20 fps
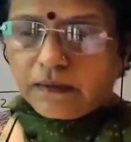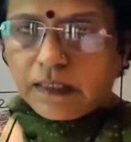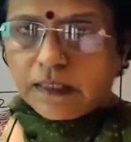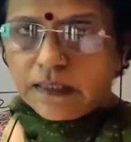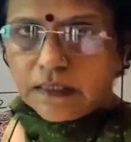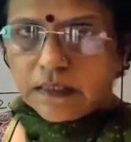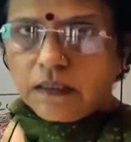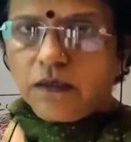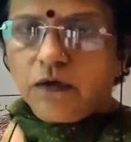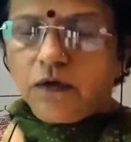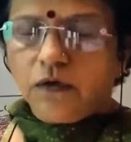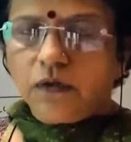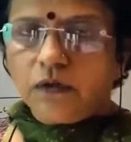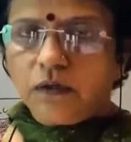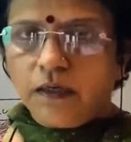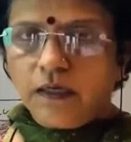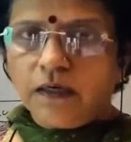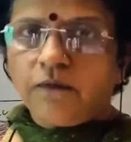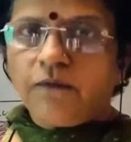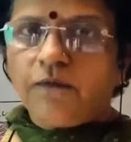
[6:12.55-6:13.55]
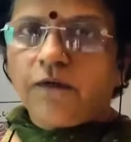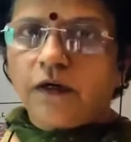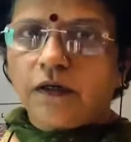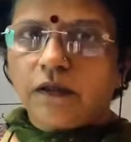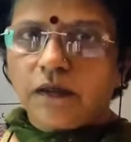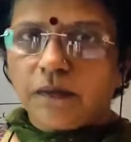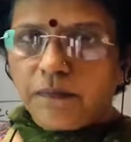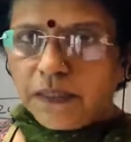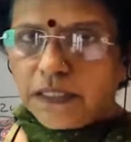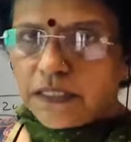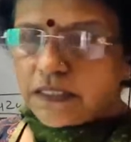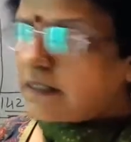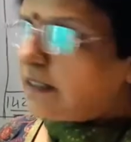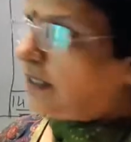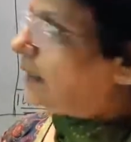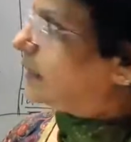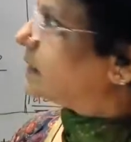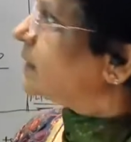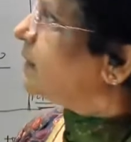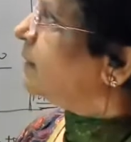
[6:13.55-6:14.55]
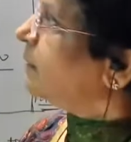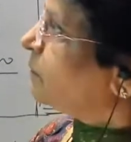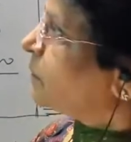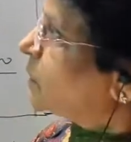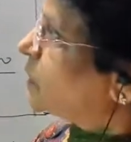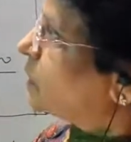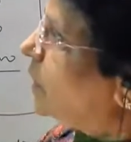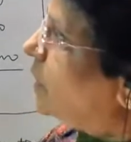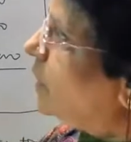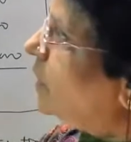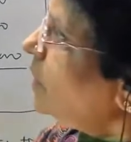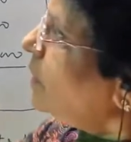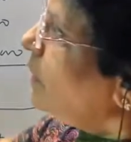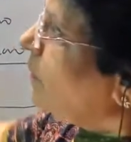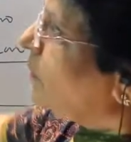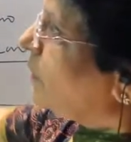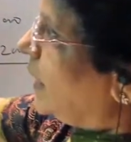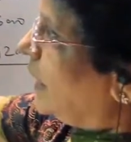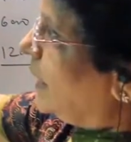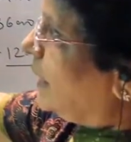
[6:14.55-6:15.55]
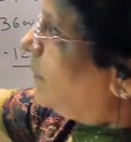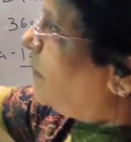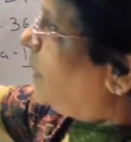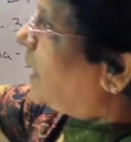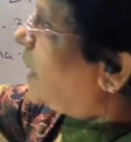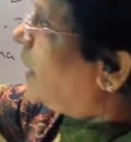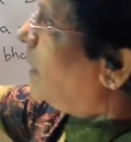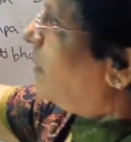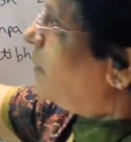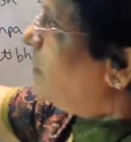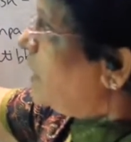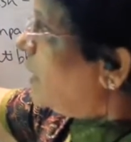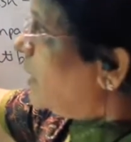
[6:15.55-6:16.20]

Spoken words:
Such a good thing for the business. So it becomes